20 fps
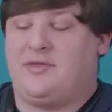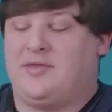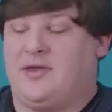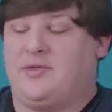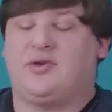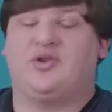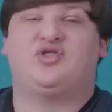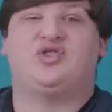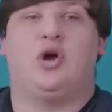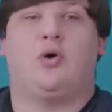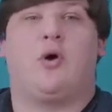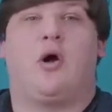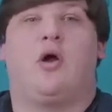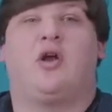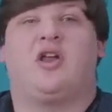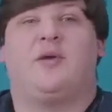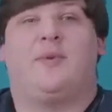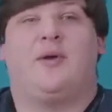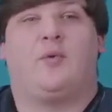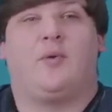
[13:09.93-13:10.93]
think there's no
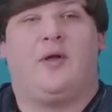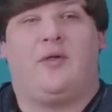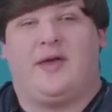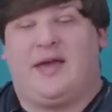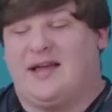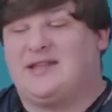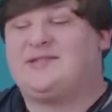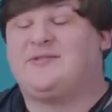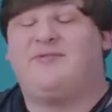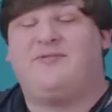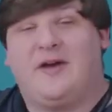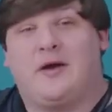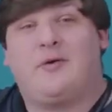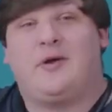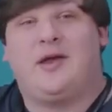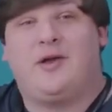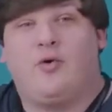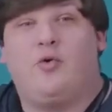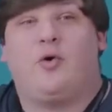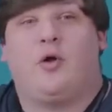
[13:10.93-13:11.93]
argument really. It's
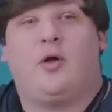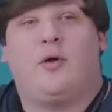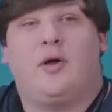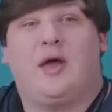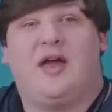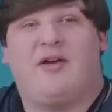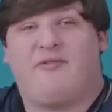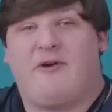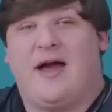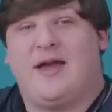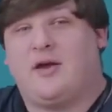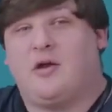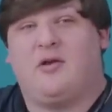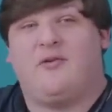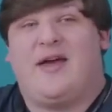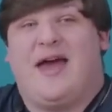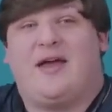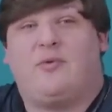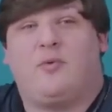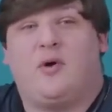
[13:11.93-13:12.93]
very cool. If I could
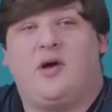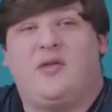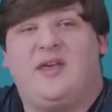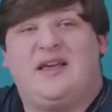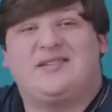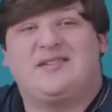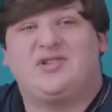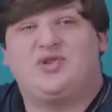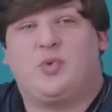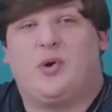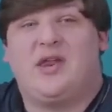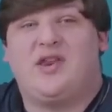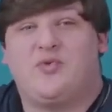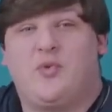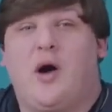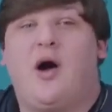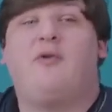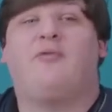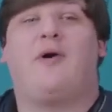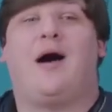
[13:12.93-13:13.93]
have had one of these in
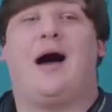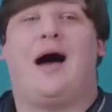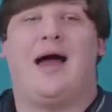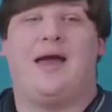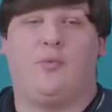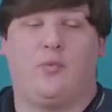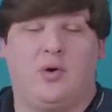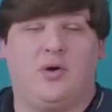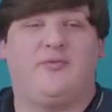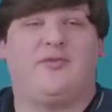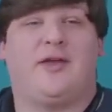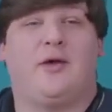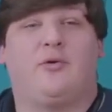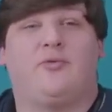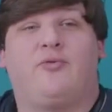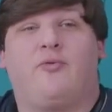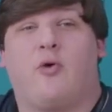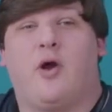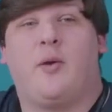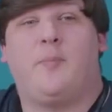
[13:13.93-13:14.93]
2012, I would have
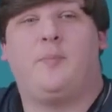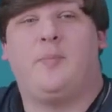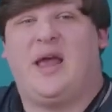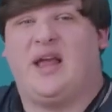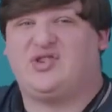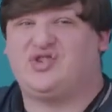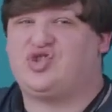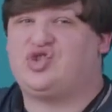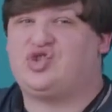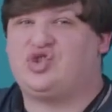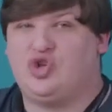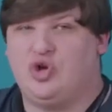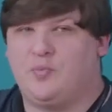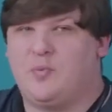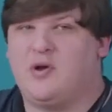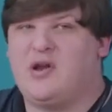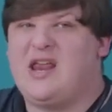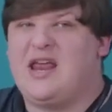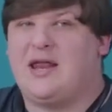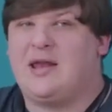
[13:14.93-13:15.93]
killed for it. It's
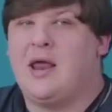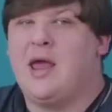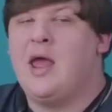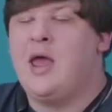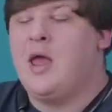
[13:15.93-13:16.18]
super neat.